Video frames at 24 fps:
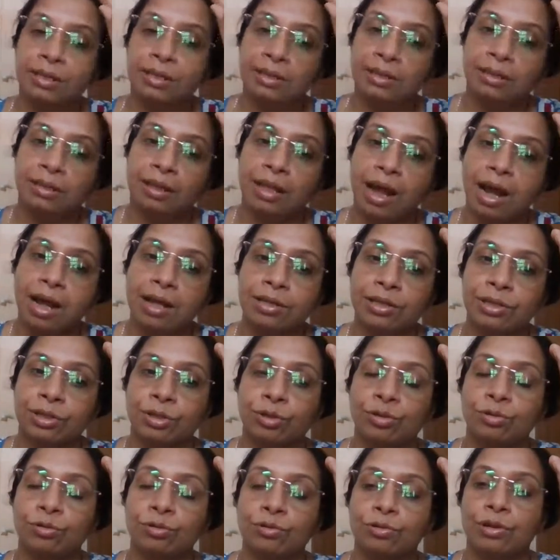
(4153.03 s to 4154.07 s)

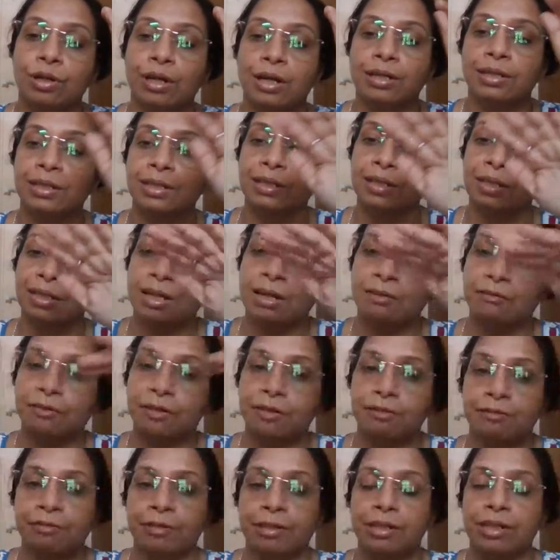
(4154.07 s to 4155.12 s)
consider in last two
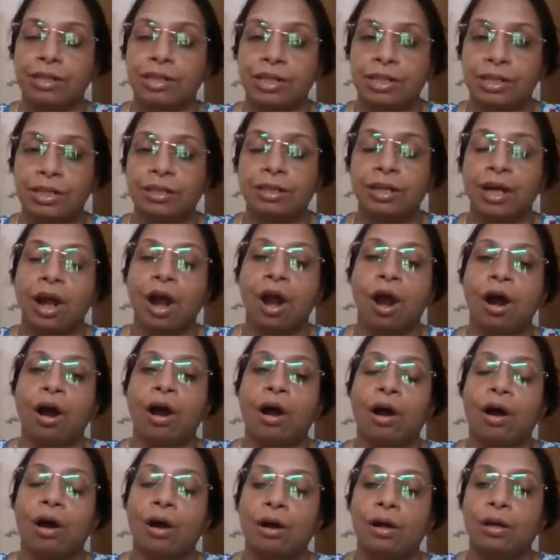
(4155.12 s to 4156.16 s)
classes after
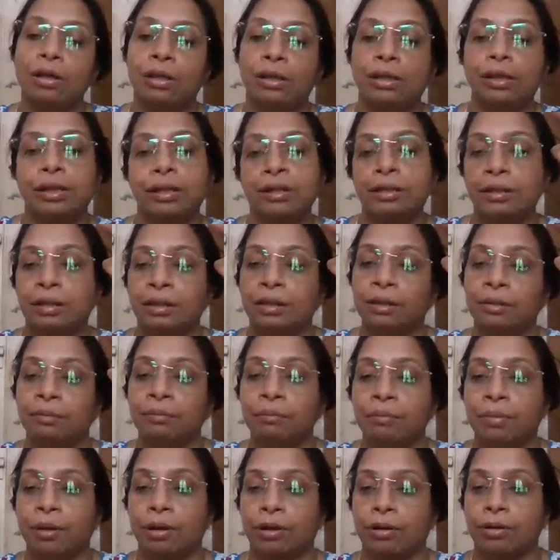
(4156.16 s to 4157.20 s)
finishing
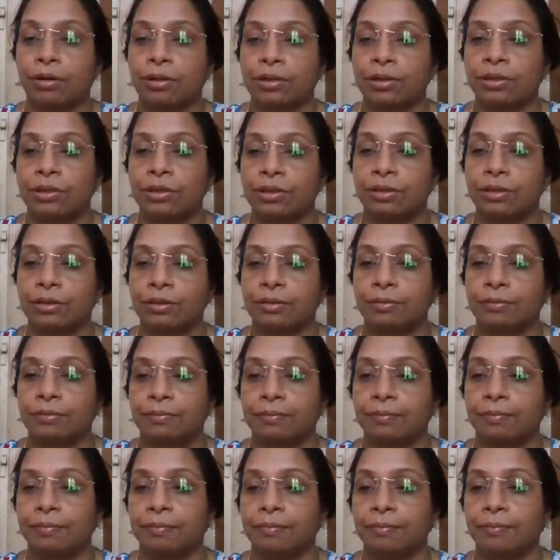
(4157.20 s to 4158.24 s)
all the
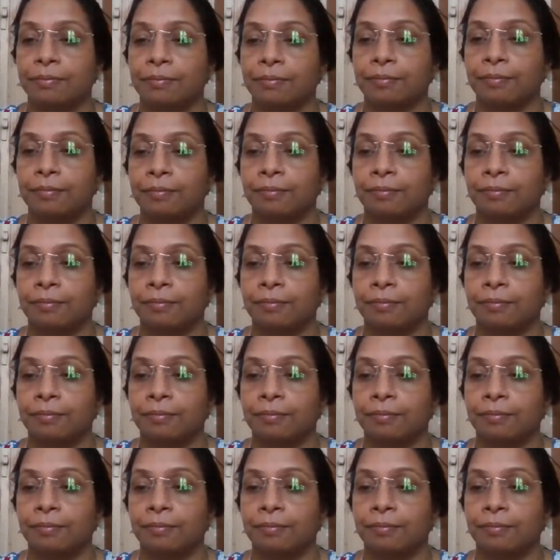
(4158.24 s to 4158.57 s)
blocks.